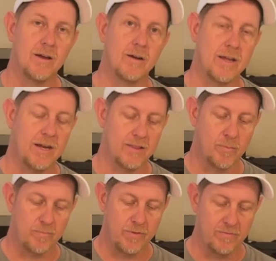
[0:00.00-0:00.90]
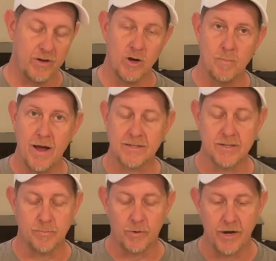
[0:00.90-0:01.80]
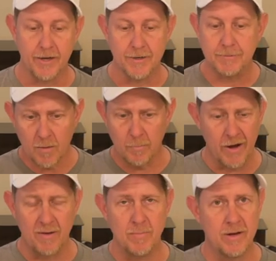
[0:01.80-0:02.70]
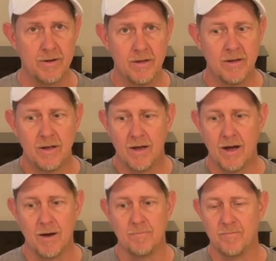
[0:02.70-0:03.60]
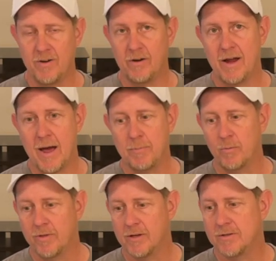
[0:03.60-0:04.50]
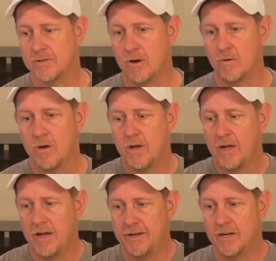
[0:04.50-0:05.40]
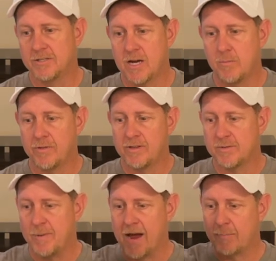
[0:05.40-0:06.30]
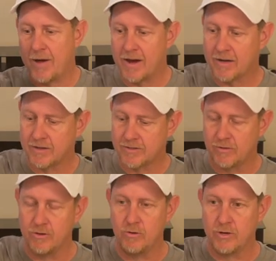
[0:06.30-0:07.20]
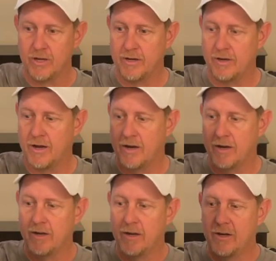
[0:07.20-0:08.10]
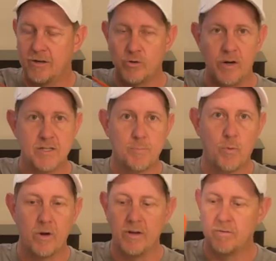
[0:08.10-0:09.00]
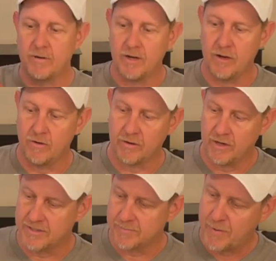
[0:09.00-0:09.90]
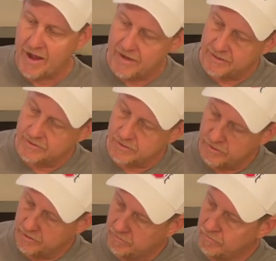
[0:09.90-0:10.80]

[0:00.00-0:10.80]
on getting the video back to the brand, but I've been very happy with it. So it does come with this backpack so that you can transport it, you know, and it's padded so you